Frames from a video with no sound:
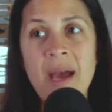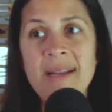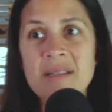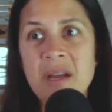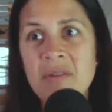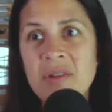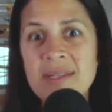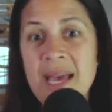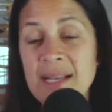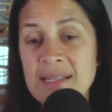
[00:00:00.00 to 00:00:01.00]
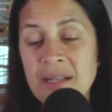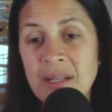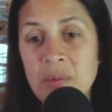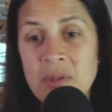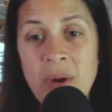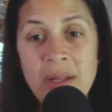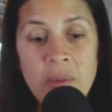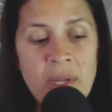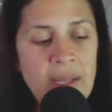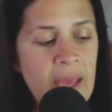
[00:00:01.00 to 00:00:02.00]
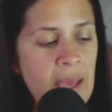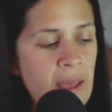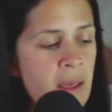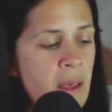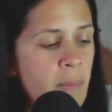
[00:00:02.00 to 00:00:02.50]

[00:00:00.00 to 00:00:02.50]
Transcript: I discovered this accidentally with Twyla one day.